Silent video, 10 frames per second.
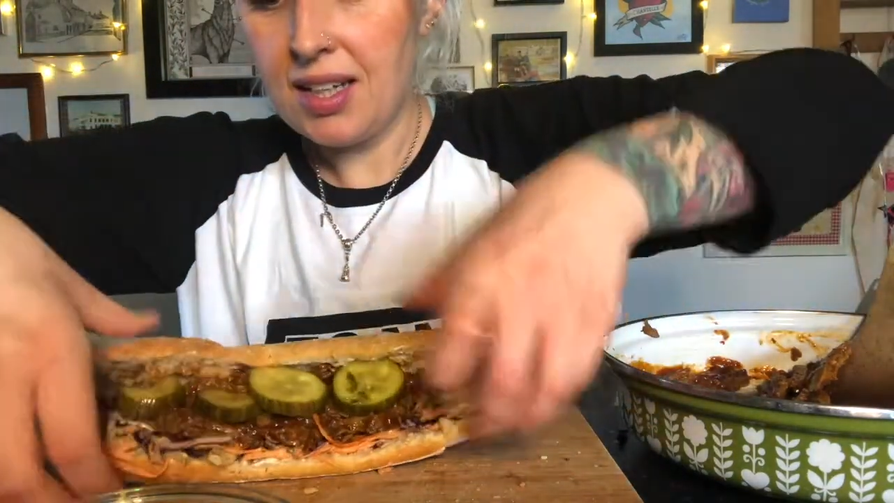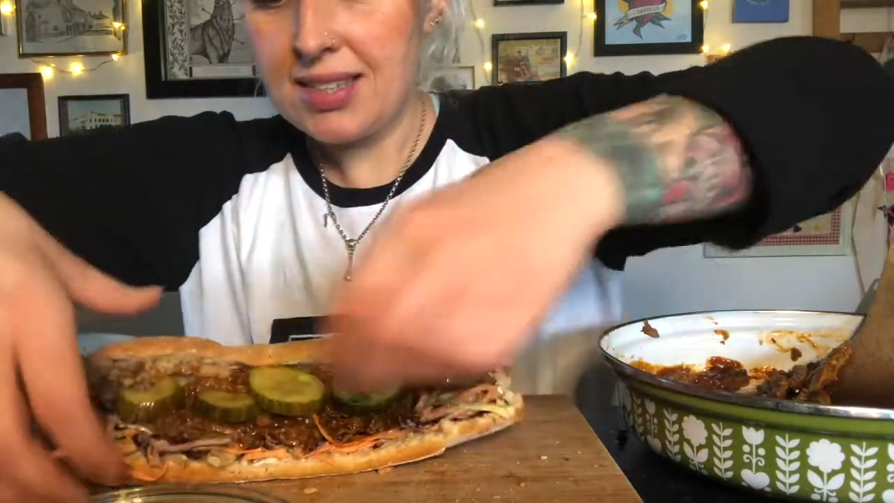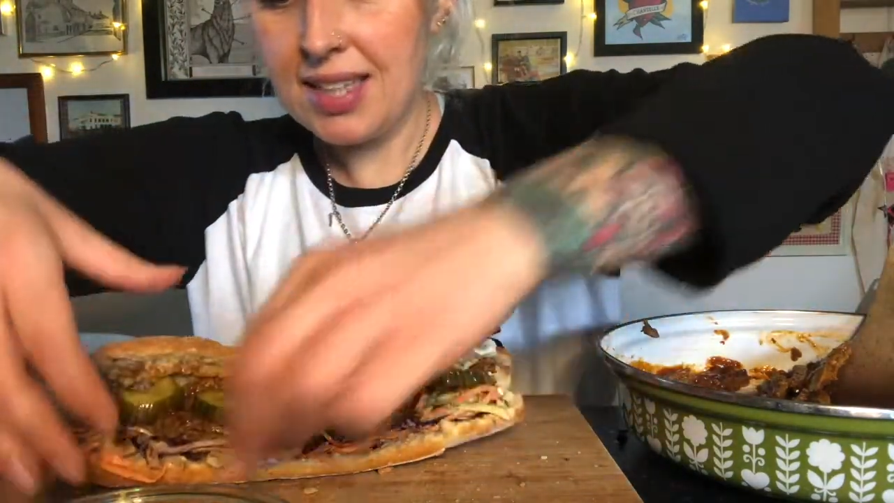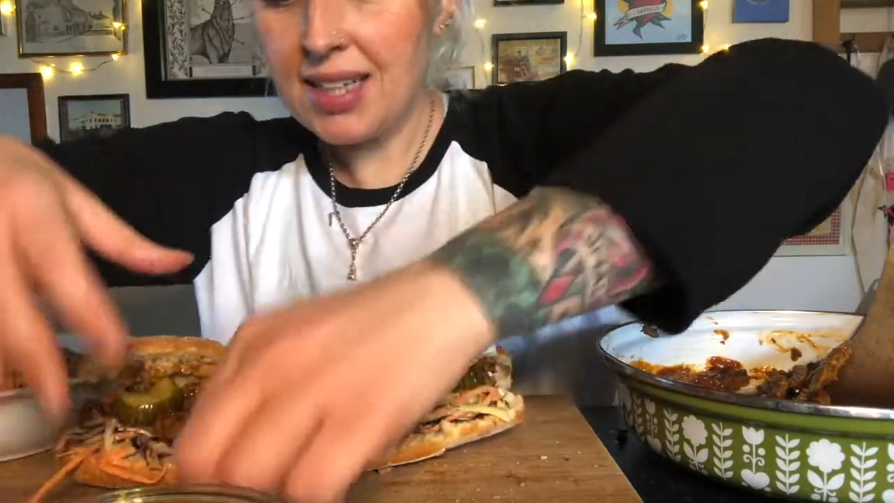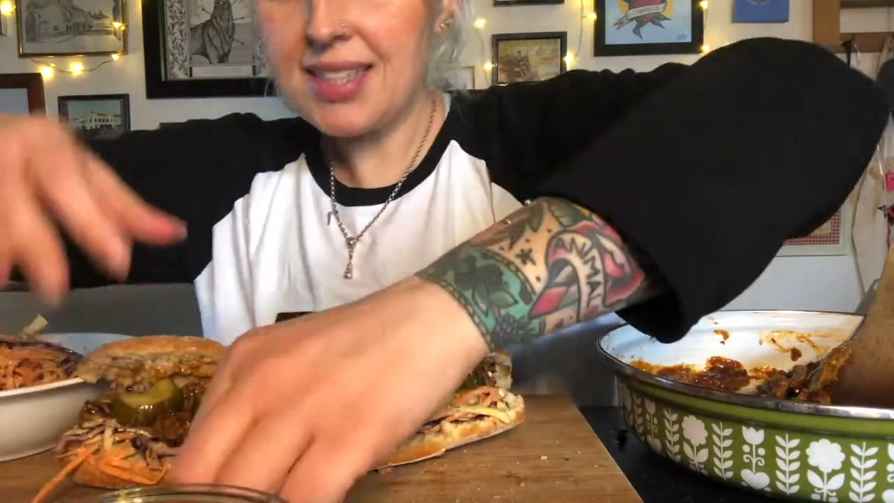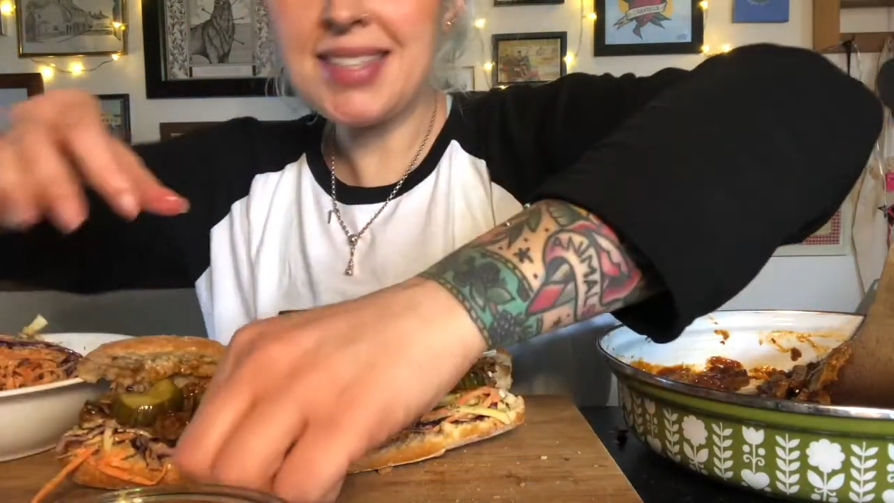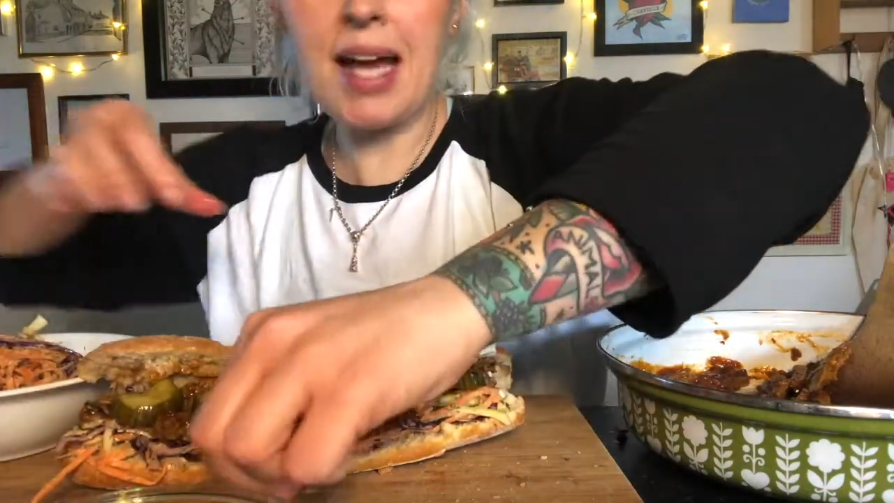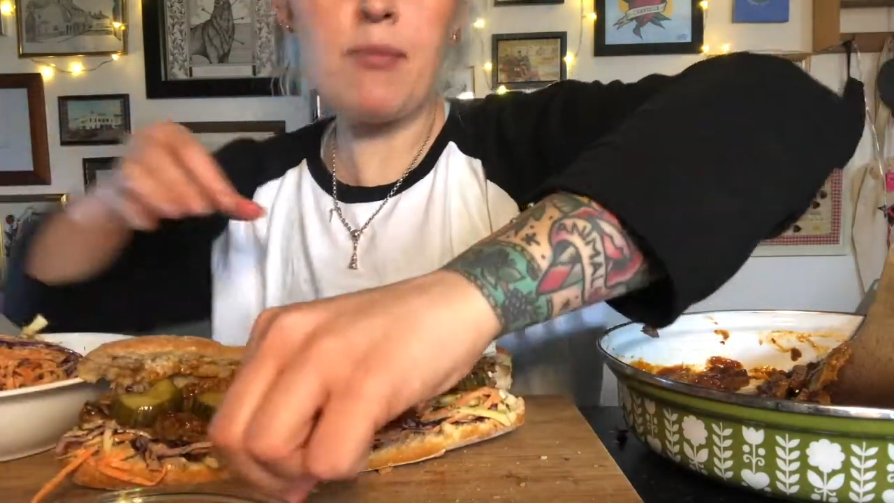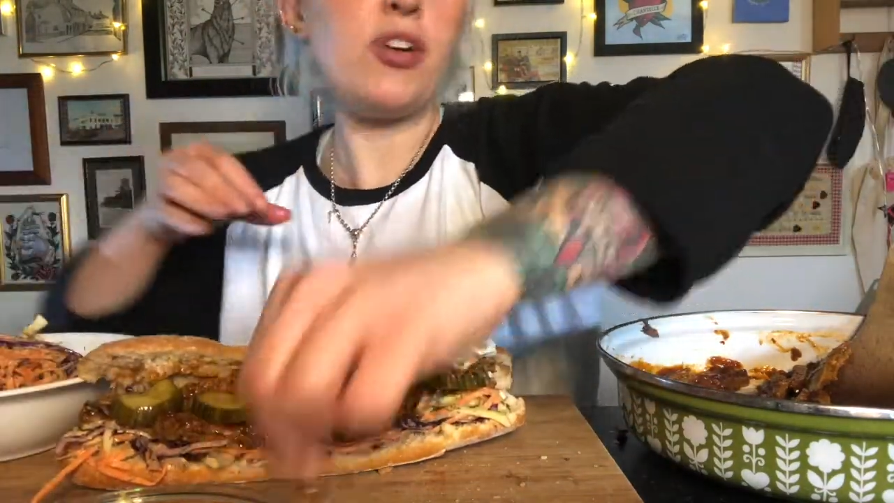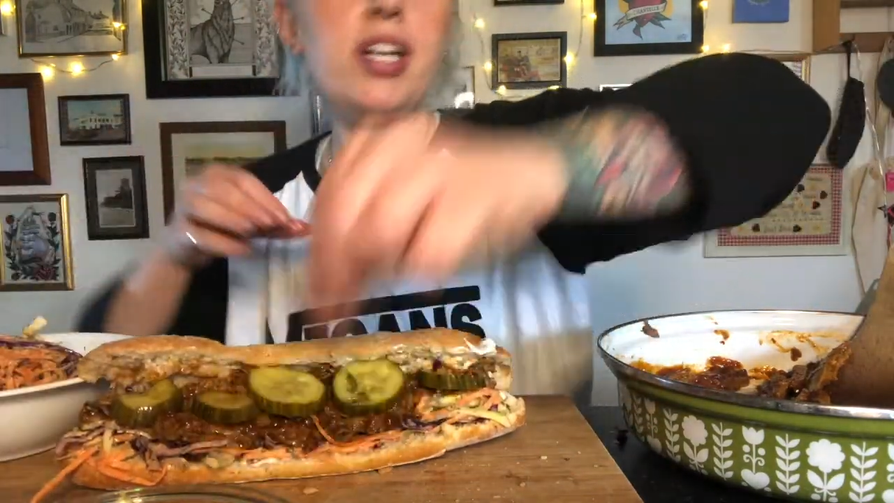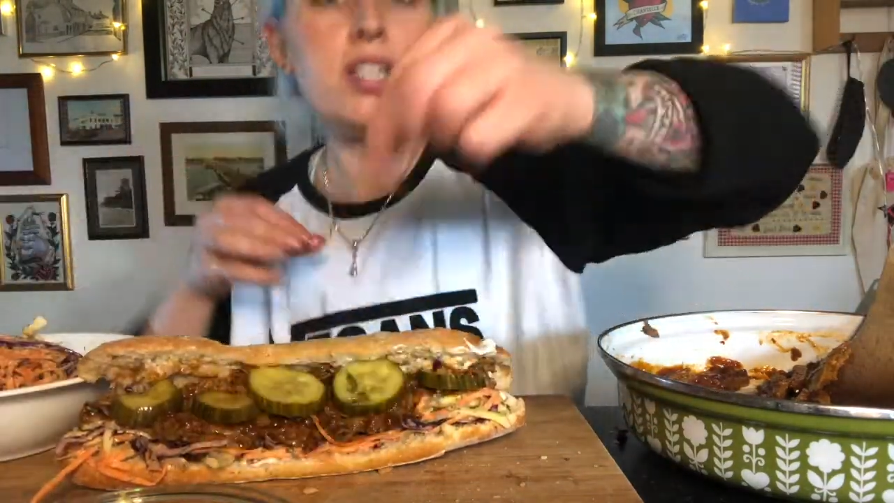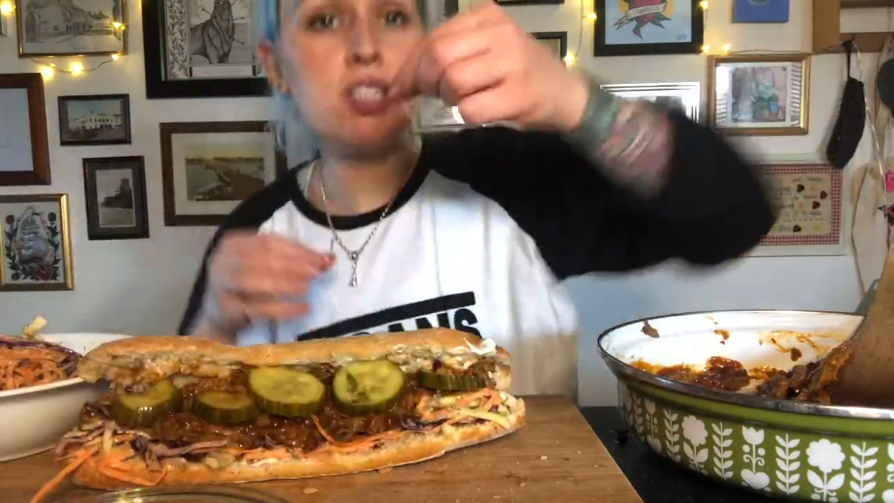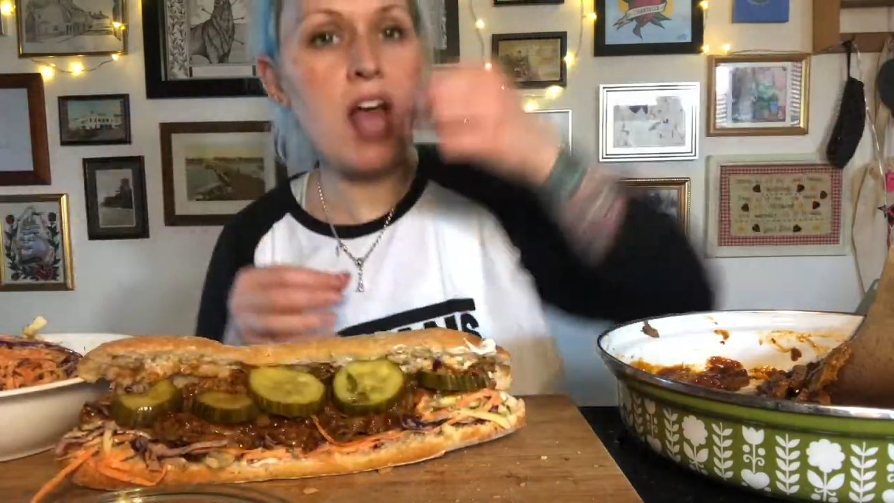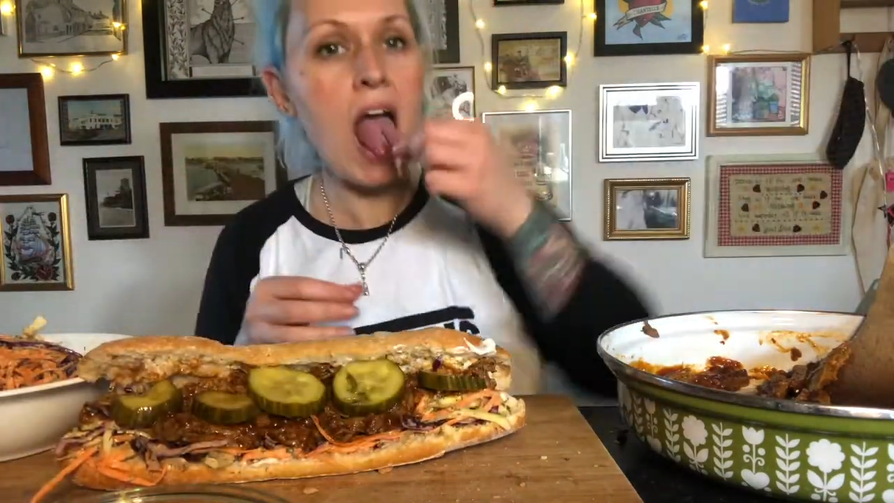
second sandwich